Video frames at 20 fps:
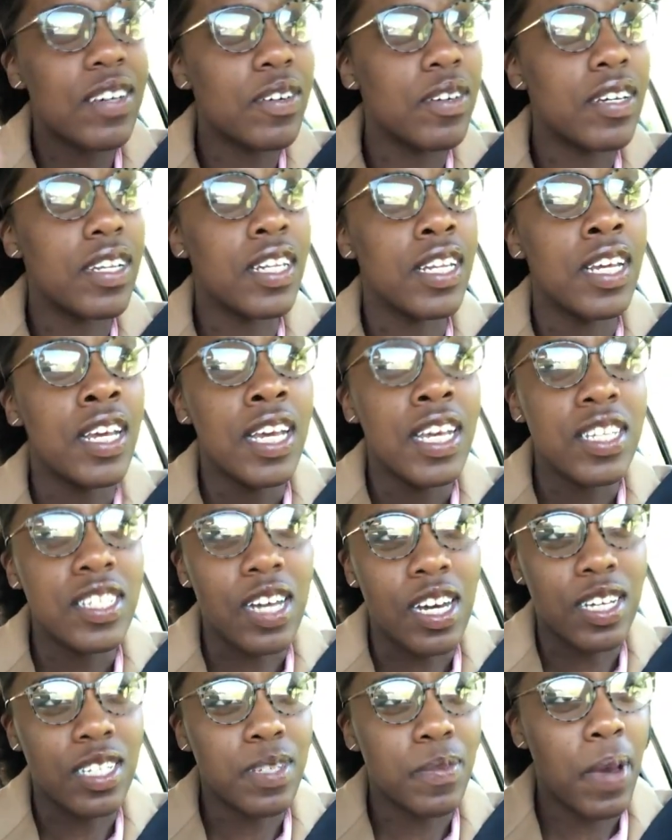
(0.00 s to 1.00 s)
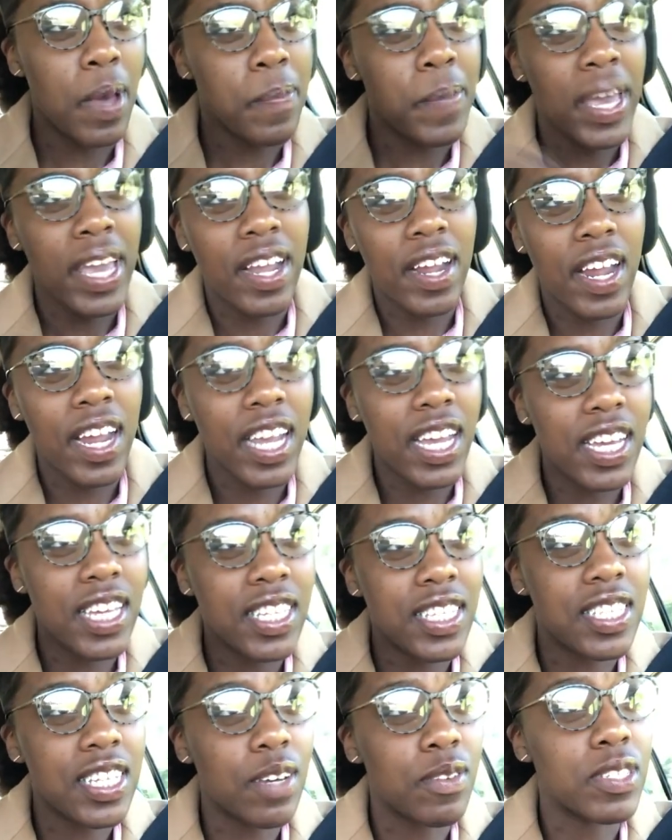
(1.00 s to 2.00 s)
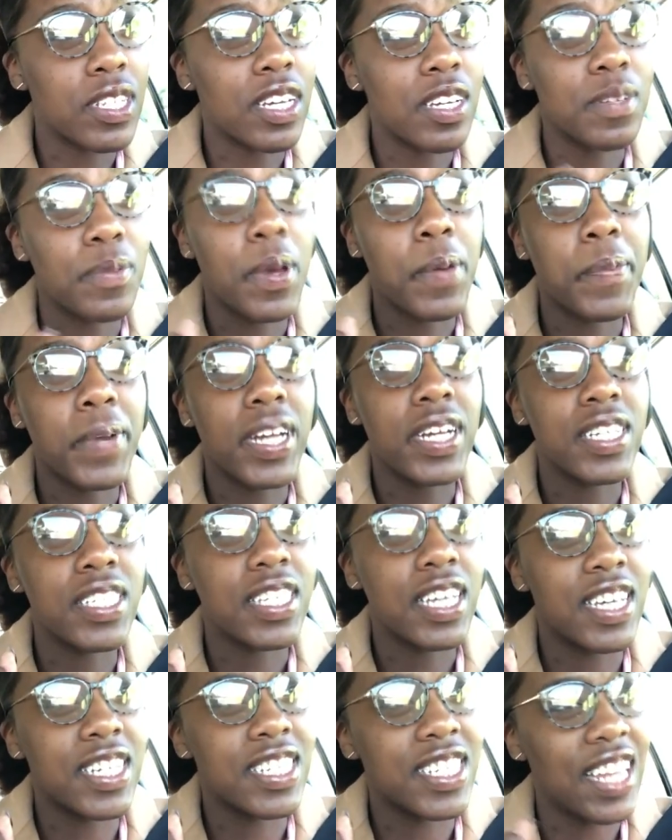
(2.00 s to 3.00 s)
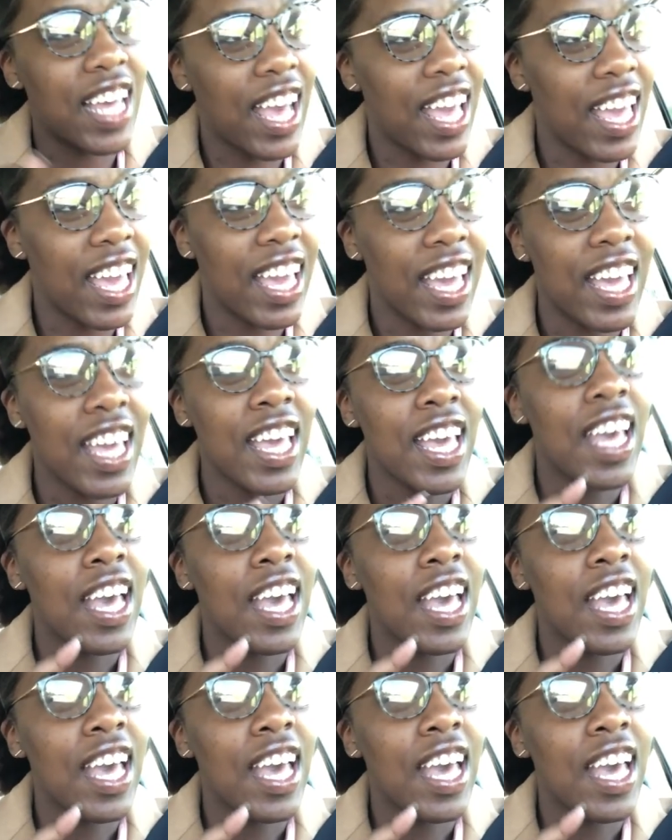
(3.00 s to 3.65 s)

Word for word: on talking to my parents. I was talking to my parents last night.